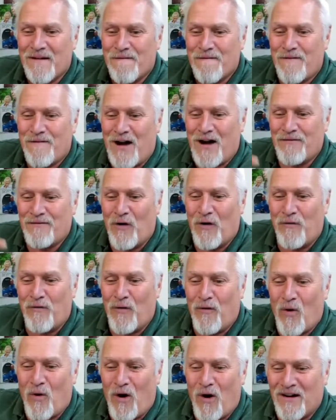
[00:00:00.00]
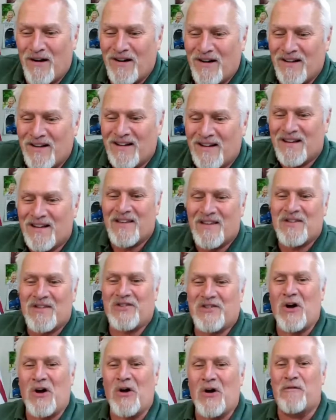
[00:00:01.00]
504.
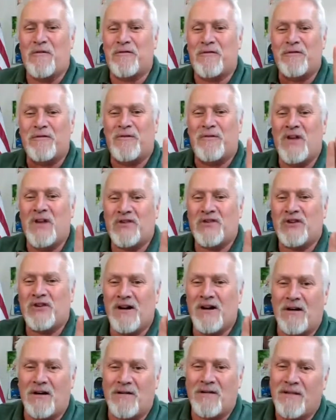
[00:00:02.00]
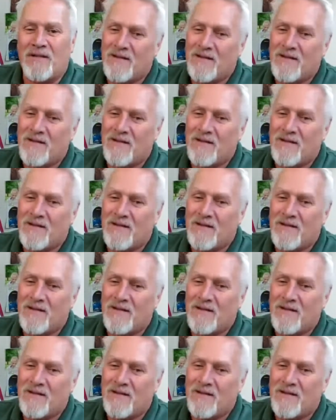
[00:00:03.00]
So this year,